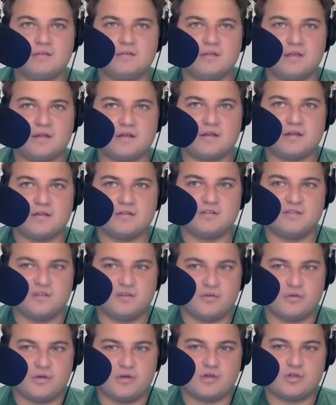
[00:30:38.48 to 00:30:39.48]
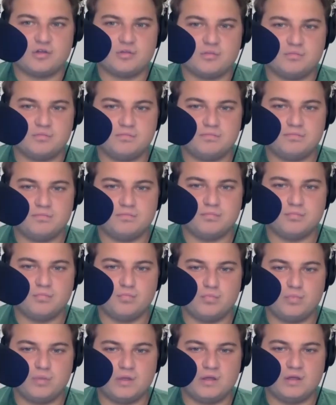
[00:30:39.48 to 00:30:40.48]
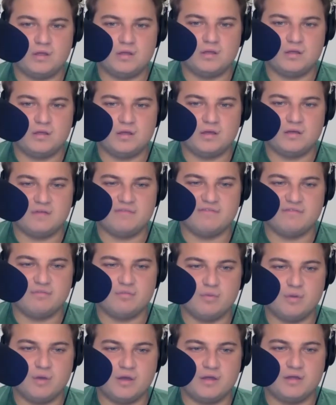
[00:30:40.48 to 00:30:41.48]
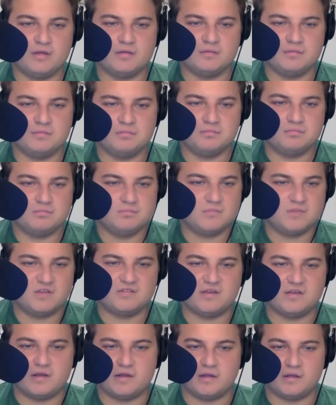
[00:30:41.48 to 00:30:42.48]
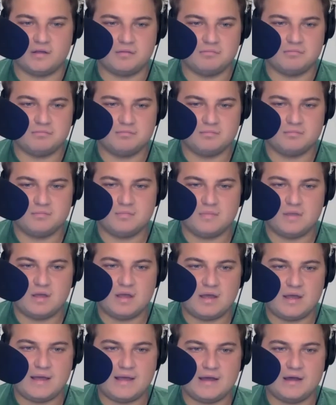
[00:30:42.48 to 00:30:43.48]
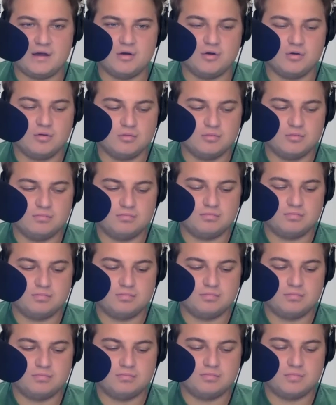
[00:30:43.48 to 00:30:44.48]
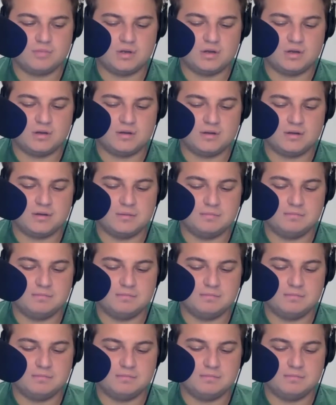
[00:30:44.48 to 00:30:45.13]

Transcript: that a consideration we give when deciding how uh,